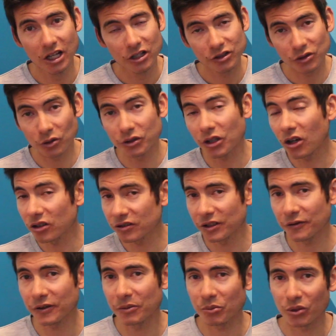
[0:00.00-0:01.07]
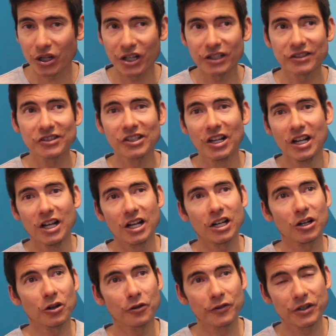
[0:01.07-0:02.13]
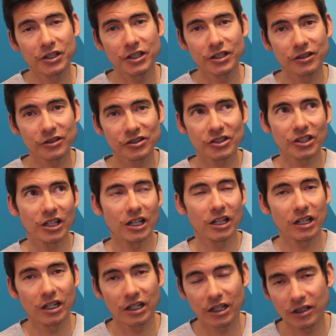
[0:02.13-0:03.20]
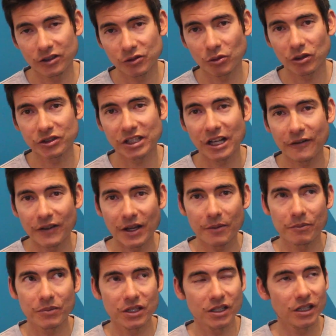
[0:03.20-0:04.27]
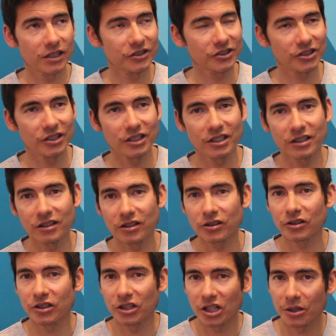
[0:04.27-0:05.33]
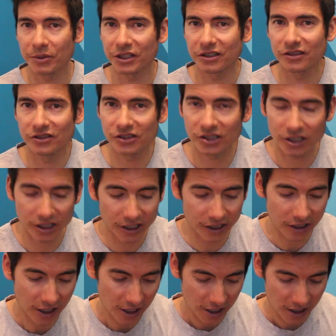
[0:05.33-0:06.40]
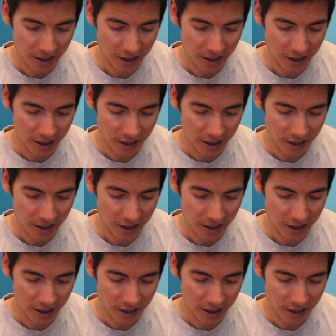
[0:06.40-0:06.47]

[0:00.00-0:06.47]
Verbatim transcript: sold all different brands uh, over the years, uh, as well as have that BS in ergonomic design.